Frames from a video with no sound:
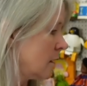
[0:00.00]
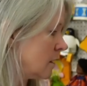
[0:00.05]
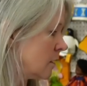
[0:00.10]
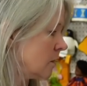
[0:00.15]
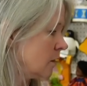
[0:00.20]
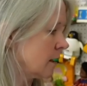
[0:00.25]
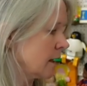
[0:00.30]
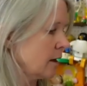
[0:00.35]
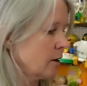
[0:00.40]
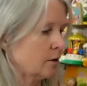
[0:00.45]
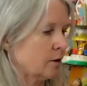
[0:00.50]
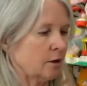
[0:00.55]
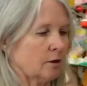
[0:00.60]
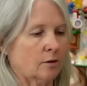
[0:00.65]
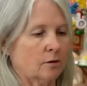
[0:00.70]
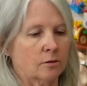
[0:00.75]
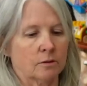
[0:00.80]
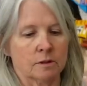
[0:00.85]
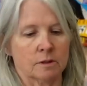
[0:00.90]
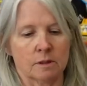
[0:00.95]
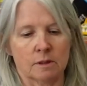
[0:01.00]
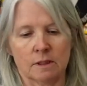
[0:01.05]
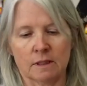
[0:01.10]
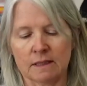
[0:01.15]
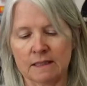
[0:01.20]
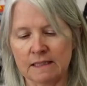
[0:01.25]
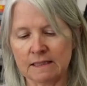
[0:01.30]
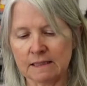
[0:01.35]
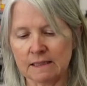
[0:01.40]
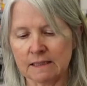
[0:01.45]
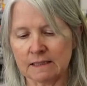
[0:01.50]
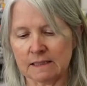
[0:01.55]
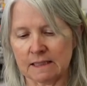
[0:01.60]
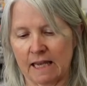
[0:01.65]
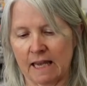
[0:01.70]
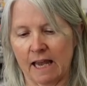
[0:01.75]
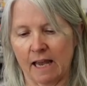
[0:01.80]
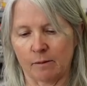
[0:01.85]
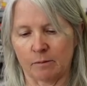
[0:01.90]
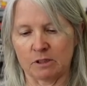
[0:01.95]
Look how cute. Now this is
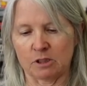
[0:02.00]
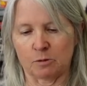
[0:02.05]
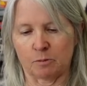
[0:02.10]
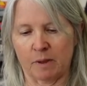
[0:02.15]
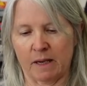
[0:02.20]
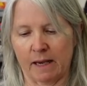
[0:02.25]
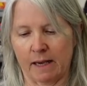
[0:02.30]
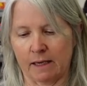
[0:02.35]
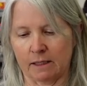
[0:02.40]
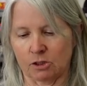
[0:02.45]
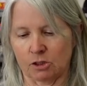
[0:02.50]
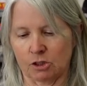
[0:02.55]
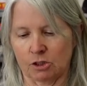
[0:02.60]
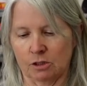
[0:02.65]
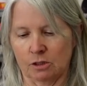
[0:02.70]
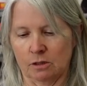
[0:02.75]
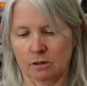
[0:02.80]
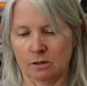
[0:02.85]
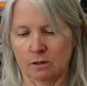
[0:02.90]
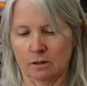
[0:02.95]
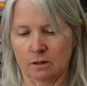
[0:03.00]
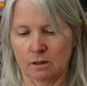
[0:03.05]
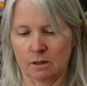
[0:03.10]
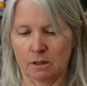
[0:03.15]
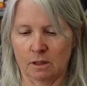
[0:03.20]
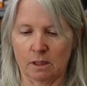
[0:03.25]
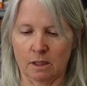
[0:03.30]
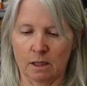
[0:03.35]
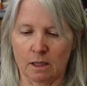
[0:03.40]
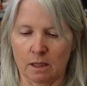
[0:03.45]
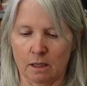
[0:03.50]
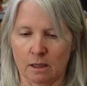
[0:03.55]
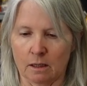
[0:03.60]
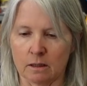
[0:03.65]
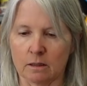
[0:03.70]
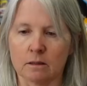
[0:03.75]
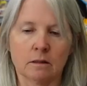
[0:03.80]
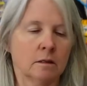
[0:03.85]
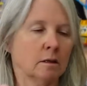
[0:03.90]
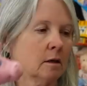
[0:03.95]
Cabbage Patch. Yeah.
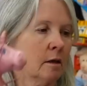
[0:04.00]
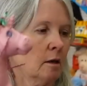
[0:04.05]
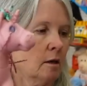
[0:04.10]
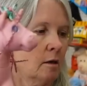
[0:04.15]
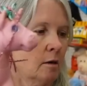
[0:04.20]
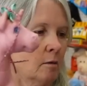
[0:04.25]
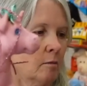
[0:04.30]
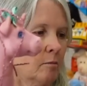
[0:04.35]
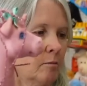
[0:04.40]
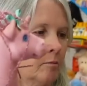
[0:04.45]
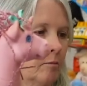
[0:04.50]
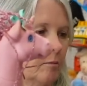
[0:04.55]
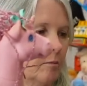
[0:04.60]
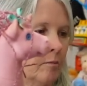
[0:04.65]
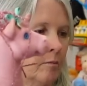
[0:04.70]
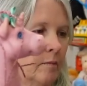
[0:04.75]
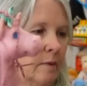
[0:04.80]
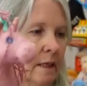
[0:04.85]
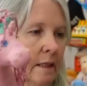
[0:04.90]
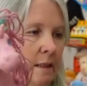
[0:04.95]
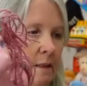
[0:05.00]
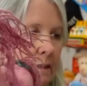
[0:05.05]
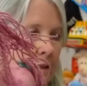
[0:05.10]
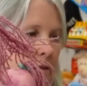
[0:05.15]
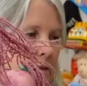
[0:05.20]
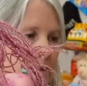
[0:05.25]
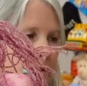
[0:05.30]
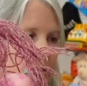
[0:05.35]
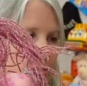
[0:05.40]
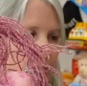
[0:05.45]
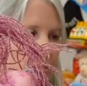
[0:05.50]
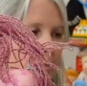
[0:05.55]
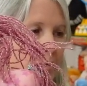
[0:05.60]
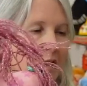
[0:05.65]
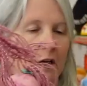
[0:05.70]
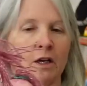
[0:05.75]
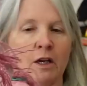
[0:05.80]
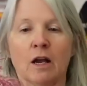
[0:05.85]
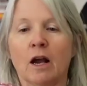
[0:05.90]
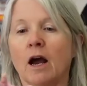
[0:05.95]
It's
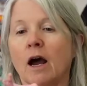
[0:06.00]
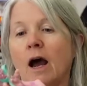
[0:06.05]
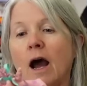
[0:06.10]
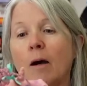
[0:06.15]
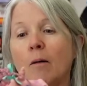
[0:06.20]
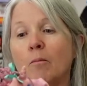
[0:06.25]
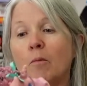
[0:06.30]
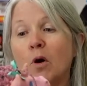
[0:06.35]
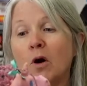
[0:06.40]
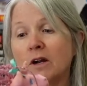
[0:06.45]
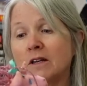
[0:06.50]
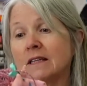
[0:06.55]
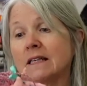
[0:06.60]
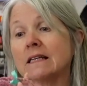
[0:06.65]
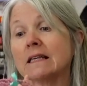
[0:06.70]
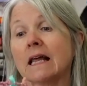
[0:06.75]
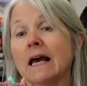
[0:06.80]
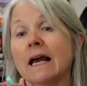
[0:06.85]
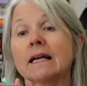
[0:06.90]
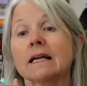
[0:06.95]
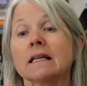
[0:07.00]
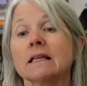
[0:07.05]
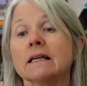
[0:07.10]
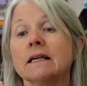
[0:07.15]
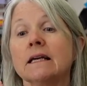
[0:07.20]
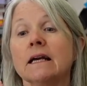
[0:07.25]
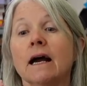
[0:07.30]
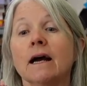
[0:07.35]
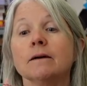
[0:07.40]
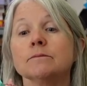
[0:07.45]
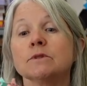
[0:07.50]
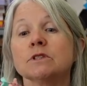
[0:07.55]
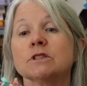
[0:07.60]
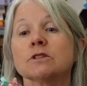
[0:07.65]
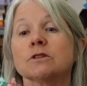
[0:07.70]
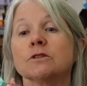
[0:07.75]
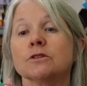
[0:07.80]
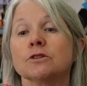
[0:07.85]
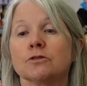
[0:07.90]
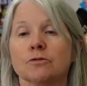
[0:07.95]
more than likely, I'm just
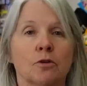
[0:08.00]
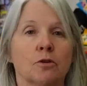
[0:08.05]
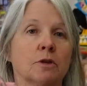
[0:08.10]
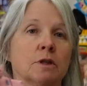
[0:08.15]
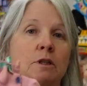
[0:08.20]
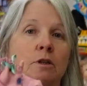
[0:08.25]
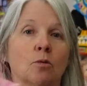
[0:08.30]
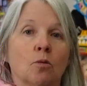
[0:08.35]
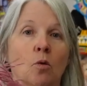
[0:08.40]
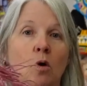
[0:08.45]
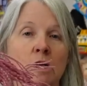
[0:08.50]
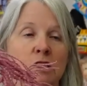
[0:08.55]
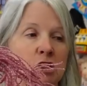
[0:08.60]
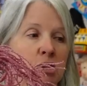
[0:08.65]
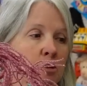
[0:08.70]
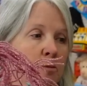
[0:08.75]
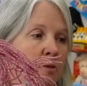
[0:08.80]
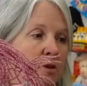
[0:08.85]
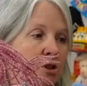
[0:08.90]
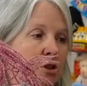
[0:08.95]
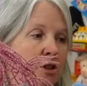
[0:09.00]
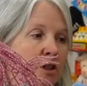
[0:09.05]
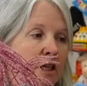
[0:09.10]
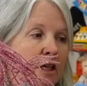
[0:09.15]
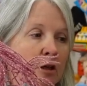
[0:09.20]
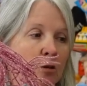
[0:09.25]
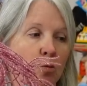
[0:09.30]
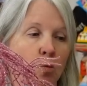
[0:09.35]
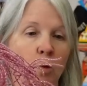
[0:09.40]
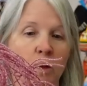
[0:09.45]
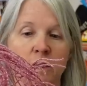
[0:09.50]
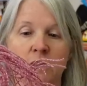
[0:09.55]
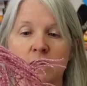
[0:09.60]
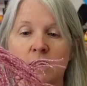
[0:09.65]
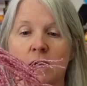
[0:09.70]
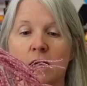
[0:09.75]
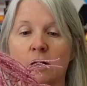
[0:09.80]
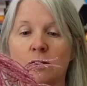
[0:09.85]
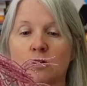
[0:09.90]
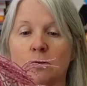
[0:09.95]
going to throw it in the washing machine with
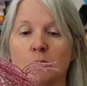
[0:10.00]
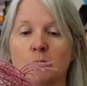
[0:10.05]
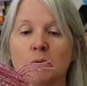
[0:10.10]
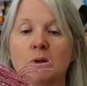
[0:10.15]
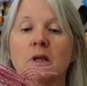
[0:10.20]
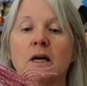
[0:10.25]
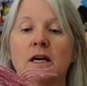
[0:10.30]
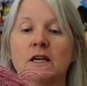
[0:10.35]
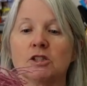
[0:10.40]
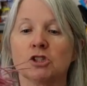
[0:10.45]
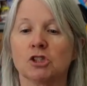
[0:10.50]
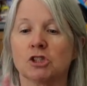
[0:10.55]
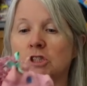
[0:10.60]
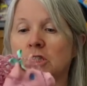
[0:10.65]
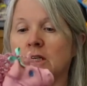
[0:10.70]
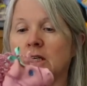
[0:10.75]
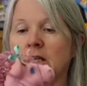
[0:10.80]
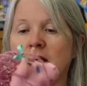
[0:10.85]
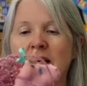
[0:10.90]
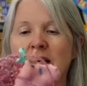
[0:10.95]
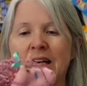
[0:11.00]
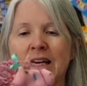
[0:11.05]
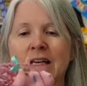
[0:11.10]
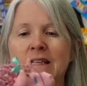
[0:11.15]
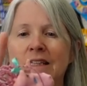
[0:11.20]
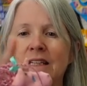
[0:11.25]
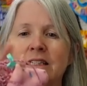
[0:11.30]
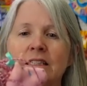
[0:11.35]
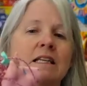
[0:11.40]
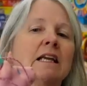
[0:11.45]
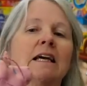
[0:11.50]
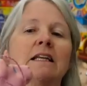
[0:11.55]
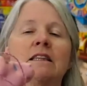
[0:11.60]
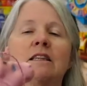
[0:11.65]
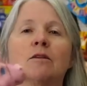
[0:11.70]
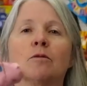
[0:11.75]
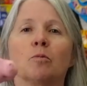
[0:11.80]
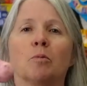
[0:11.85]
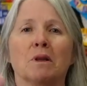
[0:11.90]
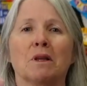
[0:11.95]
other plush and then let
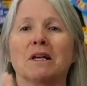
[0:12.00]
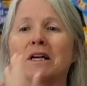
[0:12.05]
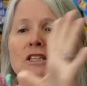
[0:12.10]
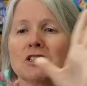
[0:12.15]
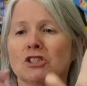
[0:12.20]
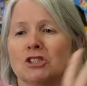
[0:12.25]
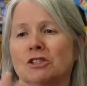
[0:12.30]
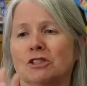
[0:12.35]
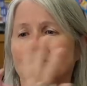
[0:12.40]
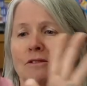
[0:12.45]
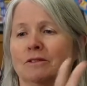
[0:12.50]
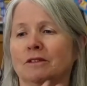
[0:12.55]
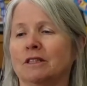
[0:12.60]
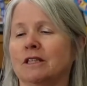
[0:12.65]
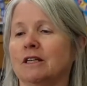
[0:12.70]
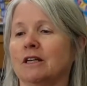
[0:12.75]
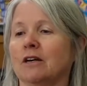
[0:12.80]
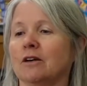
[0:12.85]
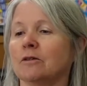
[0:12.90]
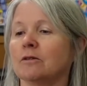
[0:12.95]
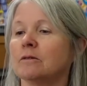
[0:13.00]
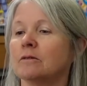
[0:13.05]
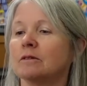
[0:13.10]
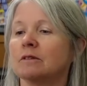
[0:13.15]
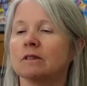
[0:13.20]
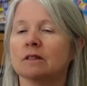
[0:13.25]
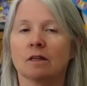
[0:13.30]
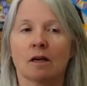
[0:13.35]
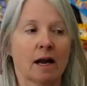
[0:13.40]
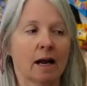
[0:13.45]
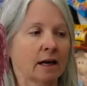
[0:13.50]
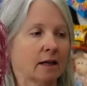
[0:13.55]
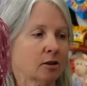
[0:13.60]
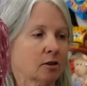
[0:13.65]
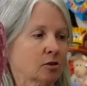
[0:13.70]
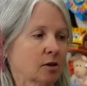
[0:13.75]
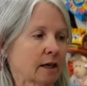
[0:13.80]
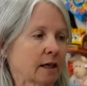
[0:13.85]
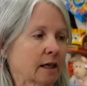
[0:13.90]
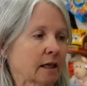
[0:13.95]
the plush, you know, kind of
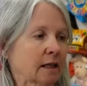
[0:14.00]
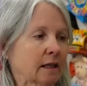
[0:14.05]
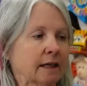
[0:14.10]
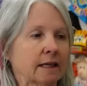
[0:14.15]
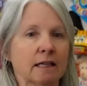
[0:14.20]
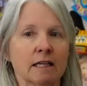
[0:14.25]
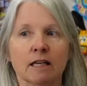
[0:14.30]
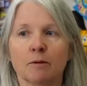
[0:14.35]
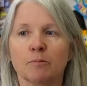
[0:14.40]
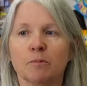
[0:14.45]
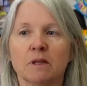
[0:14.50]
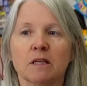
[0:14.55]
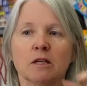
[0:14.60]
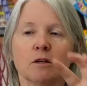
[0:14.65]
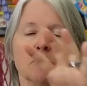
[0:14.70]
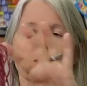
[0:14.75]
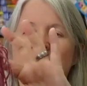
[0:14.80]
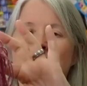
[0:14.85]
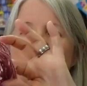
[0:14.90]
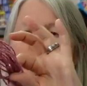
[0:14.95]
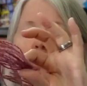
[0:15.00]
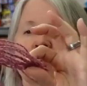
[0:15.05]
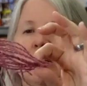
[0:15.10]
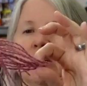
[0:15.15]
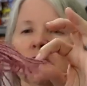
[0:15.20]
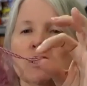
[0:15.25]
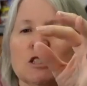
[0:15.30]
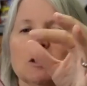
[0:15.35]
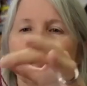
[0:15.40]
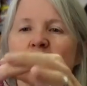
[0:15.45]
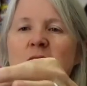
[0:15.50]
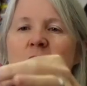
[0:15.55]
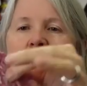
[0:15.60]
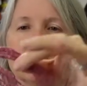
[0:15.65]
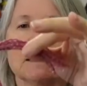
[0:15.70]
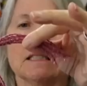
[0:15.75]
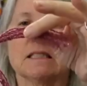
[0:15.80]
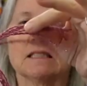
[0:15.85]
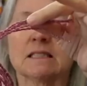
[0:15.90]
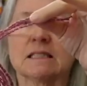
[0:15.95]
try to clean it up a little bit. Just because
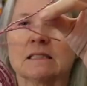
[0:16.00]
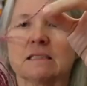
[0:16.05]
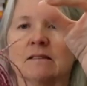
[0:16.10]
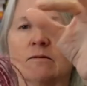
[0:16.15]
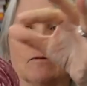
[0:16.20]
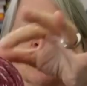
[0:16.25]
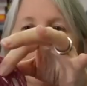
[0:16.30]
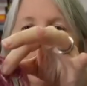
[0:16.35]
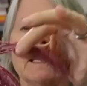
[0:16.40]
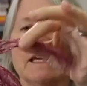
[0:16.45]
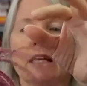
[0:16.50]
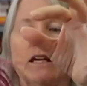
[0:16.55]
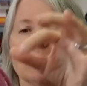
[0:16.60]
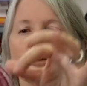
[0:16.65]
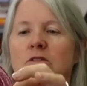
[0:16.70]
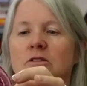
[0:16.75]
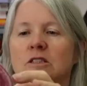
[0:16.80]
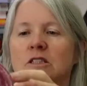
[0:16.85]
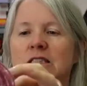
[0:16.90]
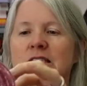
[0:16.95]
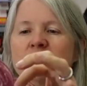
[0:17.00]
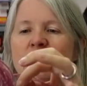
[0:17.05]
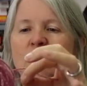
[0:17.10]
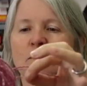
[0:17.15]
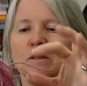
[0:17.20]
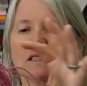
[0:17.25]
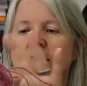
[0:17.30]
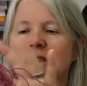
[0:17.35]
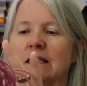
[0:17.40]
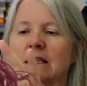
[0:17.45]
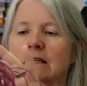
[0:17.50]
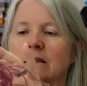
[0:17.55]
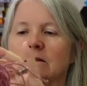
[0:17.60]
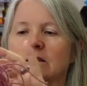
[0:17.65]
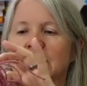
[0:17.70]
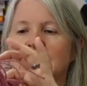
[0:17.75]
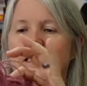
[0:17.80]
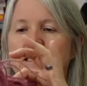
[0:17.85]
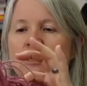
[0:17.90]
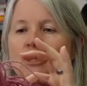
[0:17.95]
this right here just seems a little
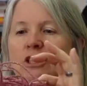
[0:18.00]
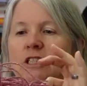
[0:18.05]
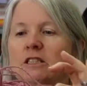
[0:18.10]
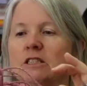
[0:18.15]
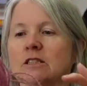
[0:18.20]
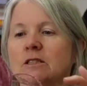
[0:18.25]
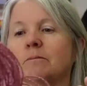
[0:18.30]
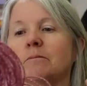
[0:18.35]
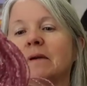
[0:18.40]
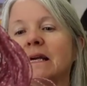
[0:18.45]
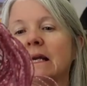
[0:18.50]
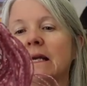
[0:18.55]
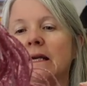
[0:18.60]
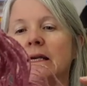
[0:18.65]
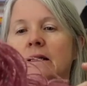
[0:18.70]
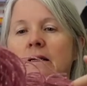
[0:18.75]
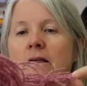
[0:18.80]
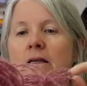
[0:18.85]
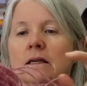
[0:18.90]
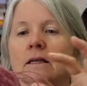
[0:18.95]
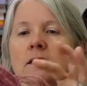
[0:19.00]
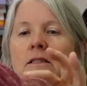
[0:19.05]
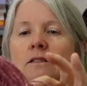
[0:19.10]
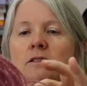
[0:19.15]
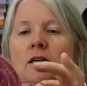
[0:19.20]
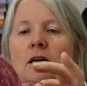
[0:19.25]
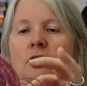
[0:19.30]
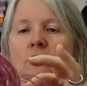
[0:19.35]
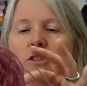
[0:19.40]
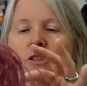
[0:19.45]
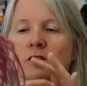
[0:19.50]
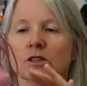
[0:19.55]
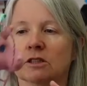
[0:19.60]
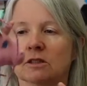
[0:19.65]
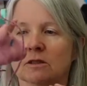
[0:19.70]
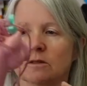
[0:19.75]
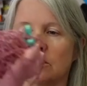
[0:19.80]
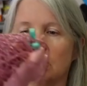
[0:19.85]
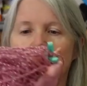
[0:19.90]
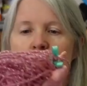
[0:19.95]
dingy to me. So I'll
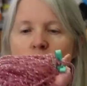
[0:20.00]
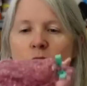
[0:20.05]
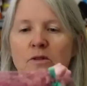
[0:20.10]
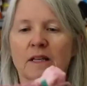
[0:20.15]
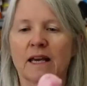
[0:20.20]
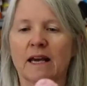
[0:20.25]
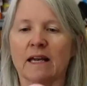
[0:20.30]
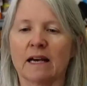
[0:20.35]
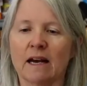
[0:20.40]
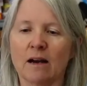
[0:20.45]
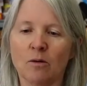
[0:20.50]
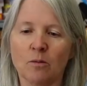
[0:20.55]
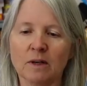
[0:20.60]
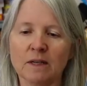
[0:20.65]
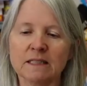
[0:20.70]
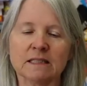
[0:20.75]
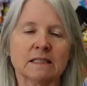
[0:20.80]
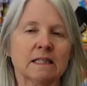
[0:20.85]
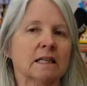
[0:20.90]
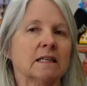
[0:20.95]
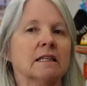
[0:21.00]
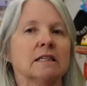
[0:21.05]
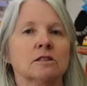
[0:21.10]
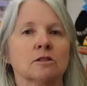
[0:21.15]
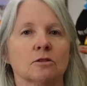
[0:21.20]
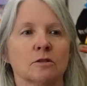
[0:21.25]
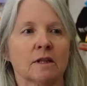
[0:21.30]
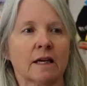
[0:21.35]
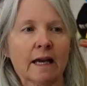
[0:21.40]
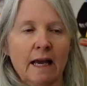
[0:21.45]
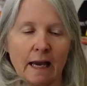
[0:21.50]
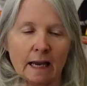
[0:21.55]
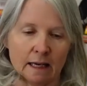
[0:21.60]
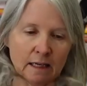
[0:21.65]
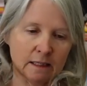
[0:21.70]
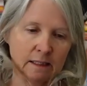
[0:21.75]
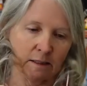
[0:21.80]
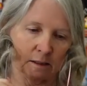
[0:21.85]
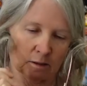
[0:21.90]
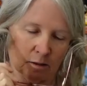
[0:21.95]
just do that. I want to say these are the
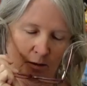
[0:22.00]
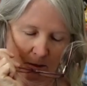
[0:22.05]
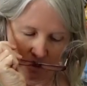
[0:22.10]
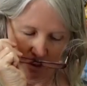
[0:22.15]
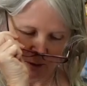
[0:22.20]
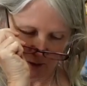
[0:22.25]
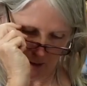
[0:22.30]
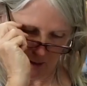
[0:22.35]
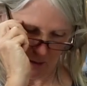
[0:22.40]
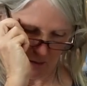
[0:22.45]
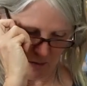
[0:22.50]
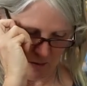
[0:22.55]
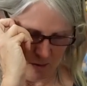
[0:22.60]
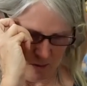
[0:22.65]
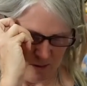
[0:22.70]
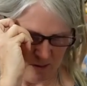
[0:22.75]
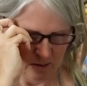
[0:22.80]
eighties also.